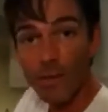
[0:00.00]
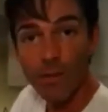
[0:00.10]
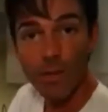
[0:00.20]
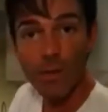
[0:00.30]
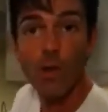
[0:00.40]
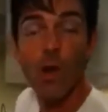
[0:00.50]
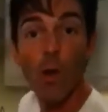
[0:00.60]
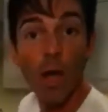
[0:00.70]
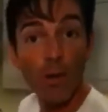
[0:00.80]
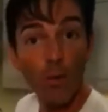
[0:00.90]
If you didn't
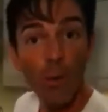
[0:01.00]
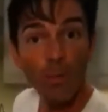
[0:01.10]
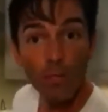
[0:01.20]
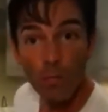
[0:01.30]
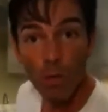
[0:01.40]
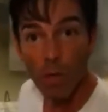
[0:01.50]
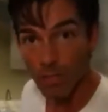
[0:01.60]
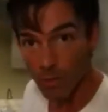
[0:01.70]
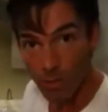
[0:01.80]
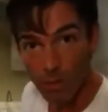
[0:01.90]
know, I grew up as a square
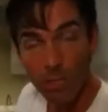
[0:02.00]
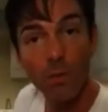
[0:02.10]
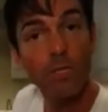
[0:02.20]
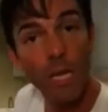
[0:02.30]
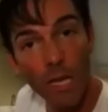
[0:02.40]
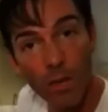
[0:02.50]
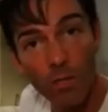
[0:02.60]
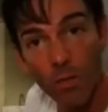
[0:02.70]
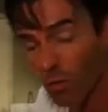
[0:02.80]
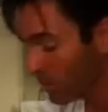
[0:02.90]
dancer since I was 8
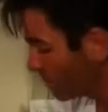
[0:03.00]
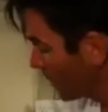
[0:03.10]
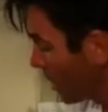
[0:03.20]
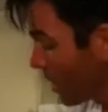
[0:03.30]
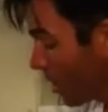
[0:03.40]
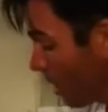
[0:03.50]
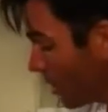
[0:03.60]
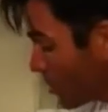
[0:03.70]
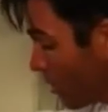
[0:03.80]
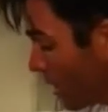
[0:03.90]
years old,
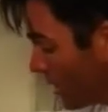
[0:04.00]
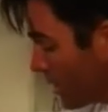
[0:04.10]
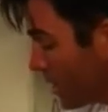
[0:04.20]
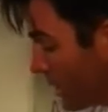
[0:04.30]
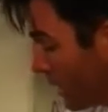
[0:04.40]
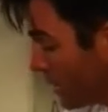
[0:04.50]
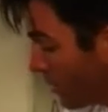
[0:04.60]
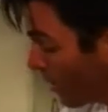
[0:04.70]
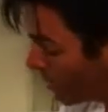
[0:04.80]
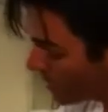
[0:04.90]
calling square dances,
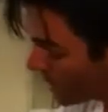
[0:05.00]
dancing round